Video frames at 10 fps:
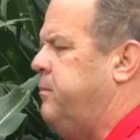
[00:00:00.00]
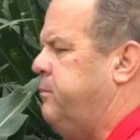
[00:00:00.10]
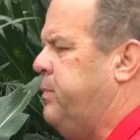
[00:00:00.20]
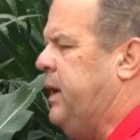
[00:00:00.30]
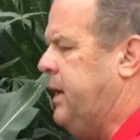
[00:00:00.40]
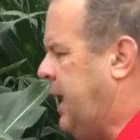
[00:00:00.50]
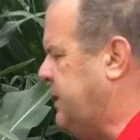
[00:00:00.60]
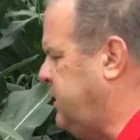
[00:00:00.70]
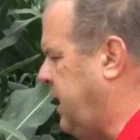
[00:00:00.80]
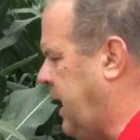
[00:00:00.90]
But
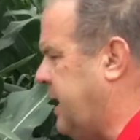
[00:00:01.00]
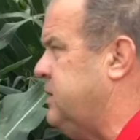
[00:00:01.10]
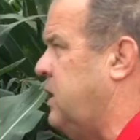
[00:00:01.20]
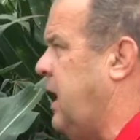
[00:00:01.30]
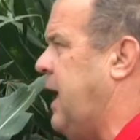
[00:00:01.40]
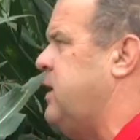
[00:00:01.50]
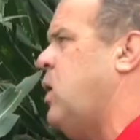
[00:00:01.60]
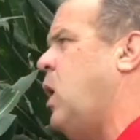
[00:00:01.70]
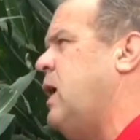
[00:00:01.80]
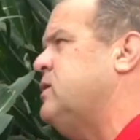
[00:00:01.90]
as
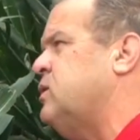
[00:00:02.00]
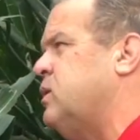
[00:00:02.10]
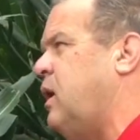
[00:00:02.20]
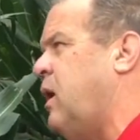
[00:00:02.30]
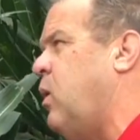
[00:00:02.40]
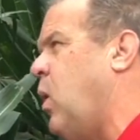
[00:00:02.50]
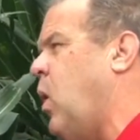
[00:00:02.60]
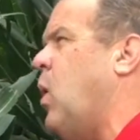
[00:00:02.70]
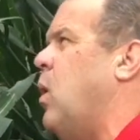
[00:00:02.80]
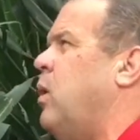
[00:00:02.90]
a
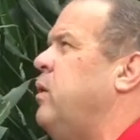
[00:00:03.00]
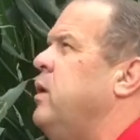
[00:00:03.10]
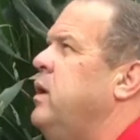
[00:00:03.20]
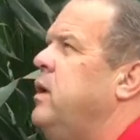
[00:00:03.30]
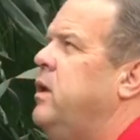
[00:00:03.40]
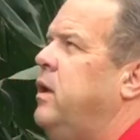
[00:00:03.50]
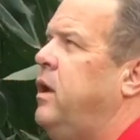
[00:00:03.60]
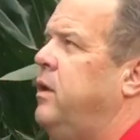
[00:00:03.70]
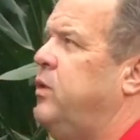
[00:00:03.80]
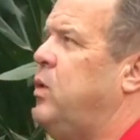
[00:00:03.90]
whole,
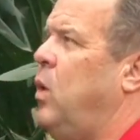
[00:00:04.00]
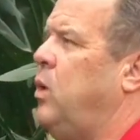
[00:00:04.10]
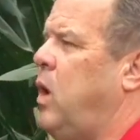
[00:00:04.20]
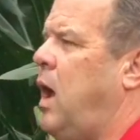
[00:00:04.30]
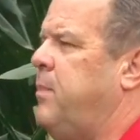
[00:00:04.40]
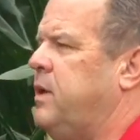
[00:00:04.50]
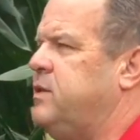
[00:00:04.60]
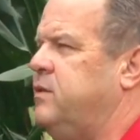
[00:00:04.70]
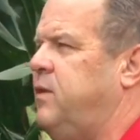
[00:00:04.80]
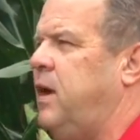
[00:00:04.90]
the corn crop
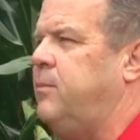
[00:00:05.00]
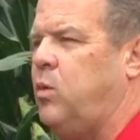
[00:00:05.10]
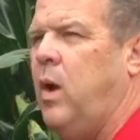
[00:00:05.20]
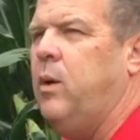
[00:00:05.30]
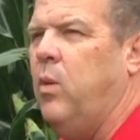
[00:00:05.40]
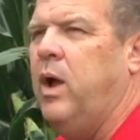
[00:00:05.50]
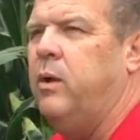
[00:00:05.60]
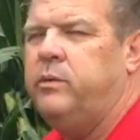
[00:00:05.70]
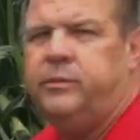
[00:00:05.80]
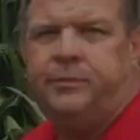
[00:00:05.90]
has developed quite well.